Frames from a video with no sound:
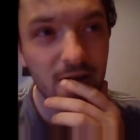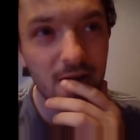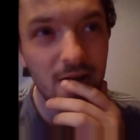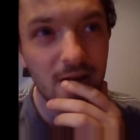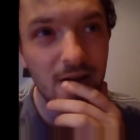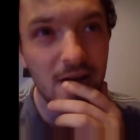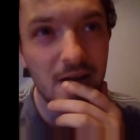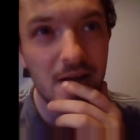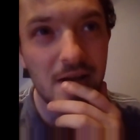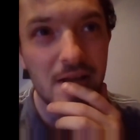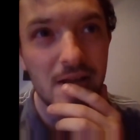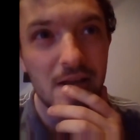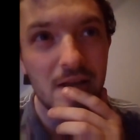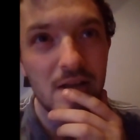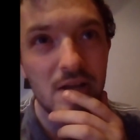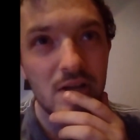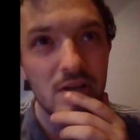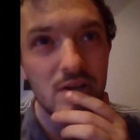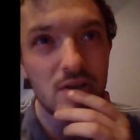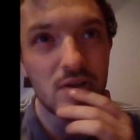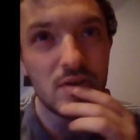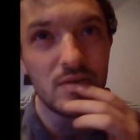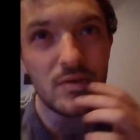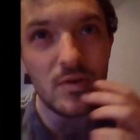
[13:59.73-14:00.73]
uh,
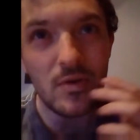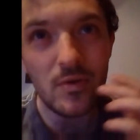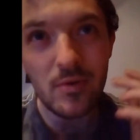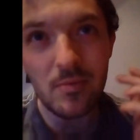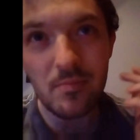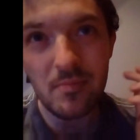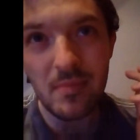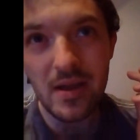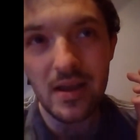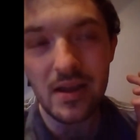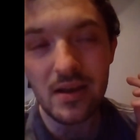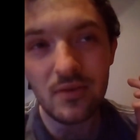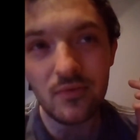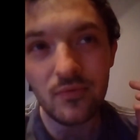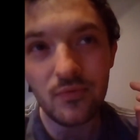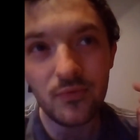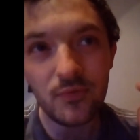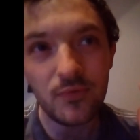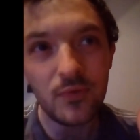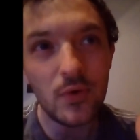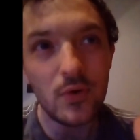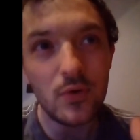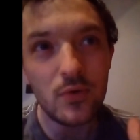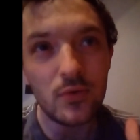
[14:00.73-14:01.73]
you've got the main
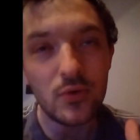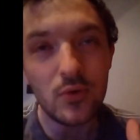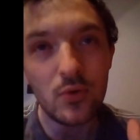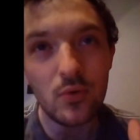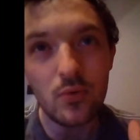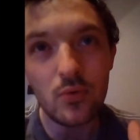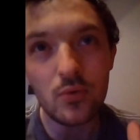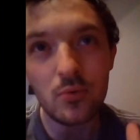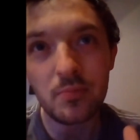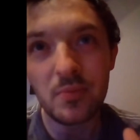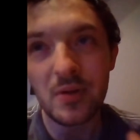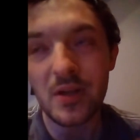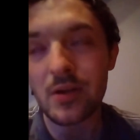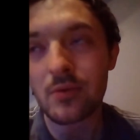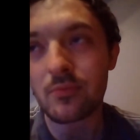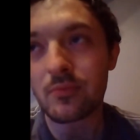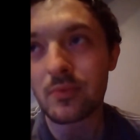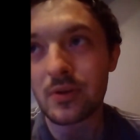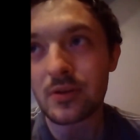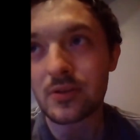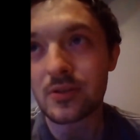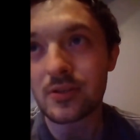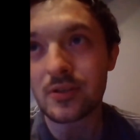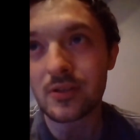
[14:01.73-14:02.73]
food hall bit,
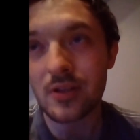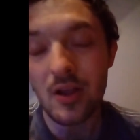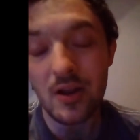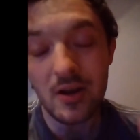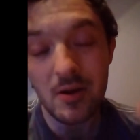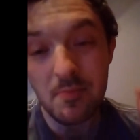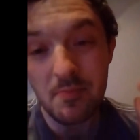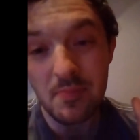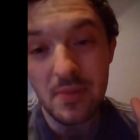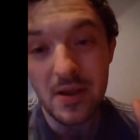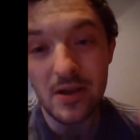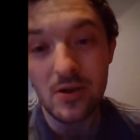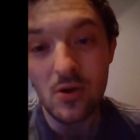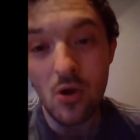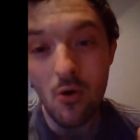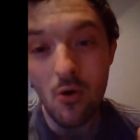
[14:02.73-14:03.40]
which is like a big